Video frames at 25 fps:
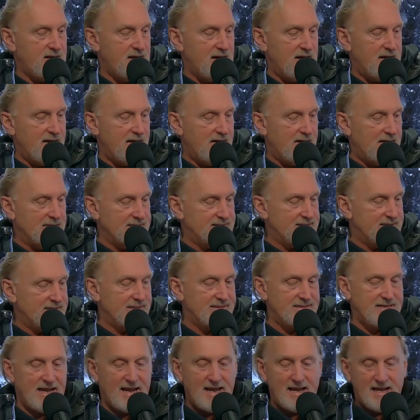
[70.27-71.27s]
Uh,
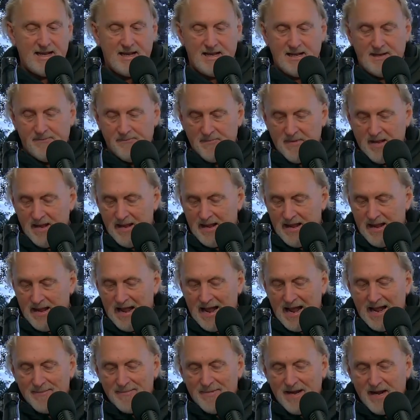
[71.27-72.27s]
today,
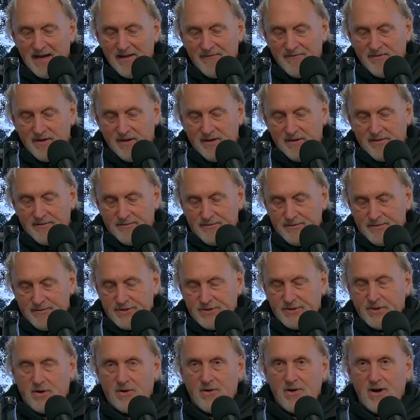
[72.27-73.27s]
I'm not even
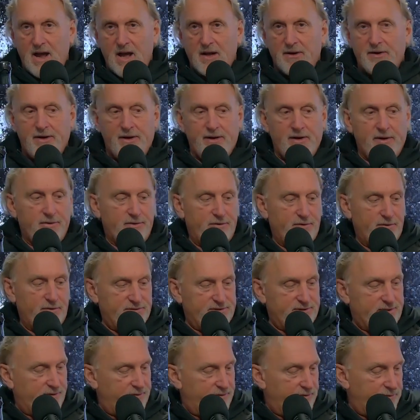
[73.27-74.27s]
sure how to
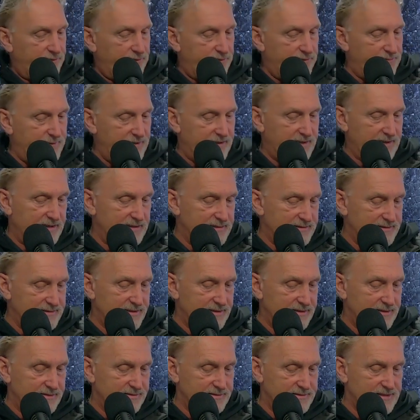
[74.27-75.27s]
introduce the dude because
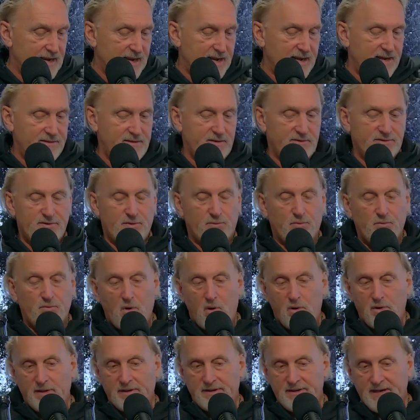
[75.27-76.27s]
there's uh, there's a
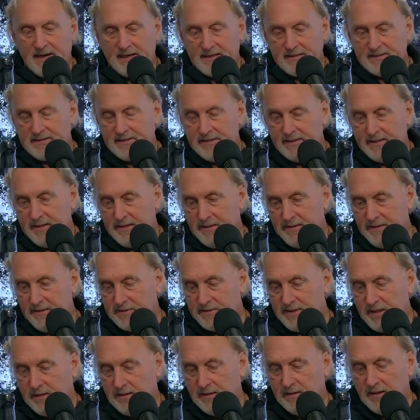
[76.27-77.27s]
Rolodex and
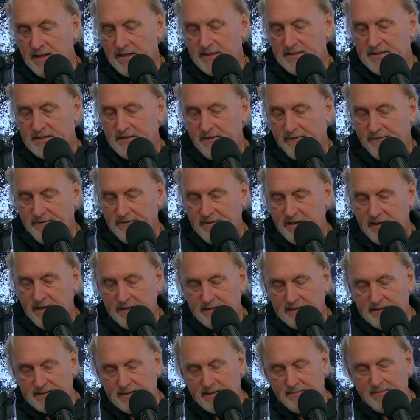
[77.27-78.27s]
there's a list of
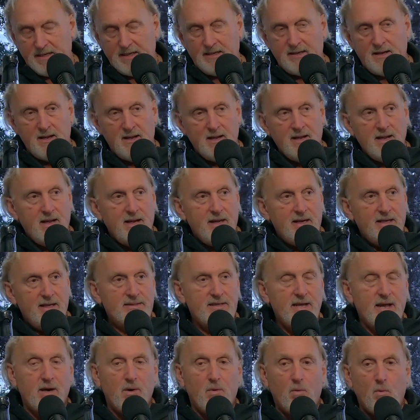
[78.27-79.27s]
things. I mean,
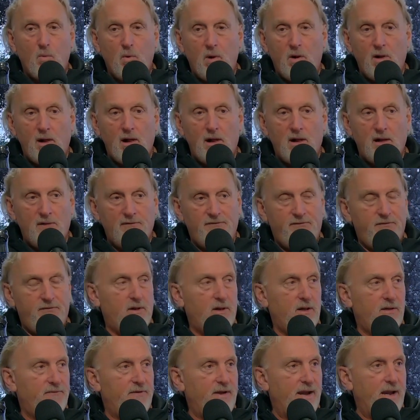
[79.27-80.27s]
he's got a wall
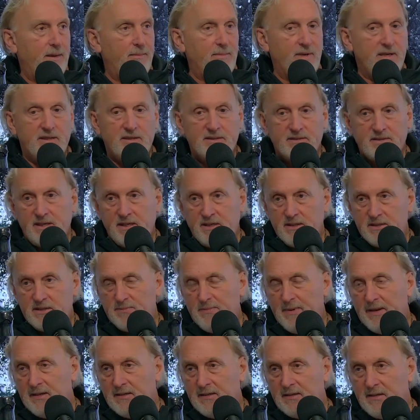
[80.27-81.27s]
full of Emmys. He's
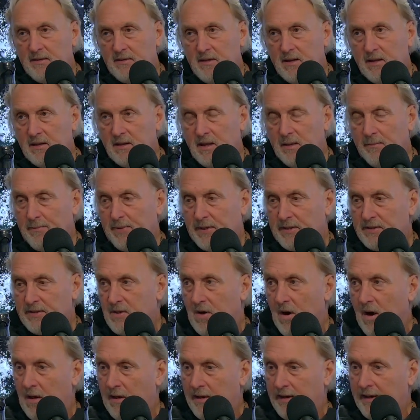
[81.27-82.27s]
been to the Olympics
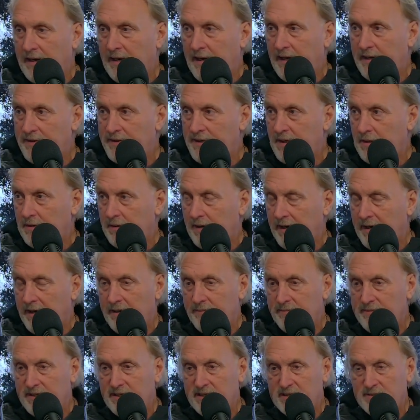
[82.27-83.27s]
calling NHL
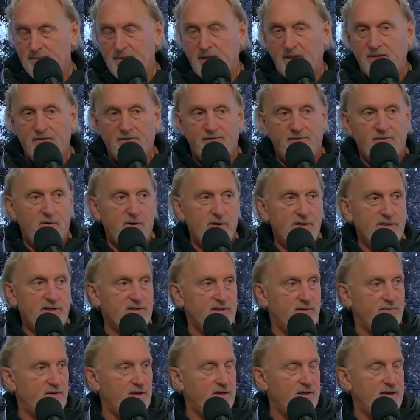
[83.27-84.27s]
games. He's been the
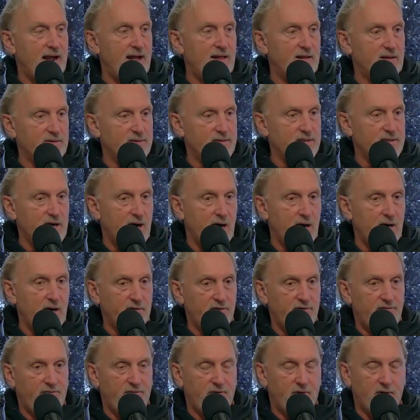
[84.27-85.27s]
voice of the Dallas
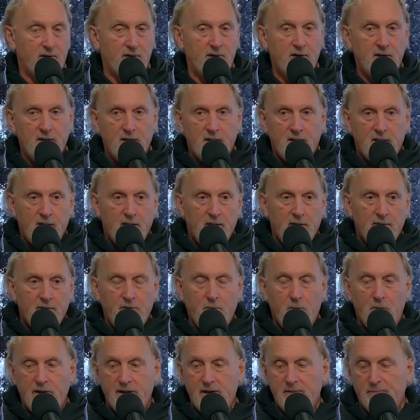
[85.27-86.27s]
Stars for
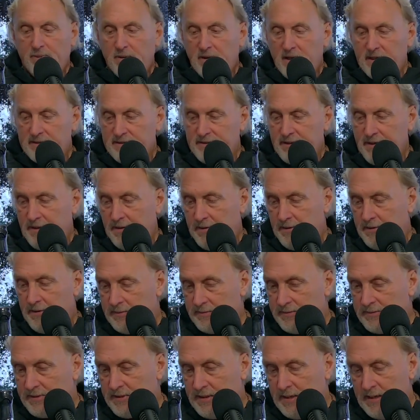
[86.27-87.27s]
20 plus
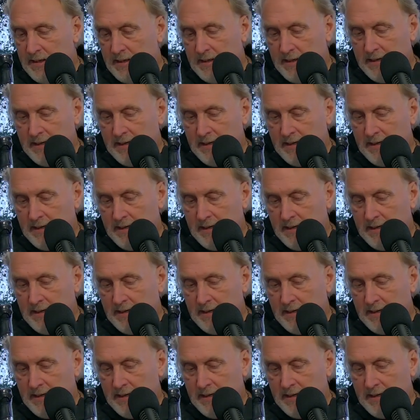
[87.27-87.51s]
years.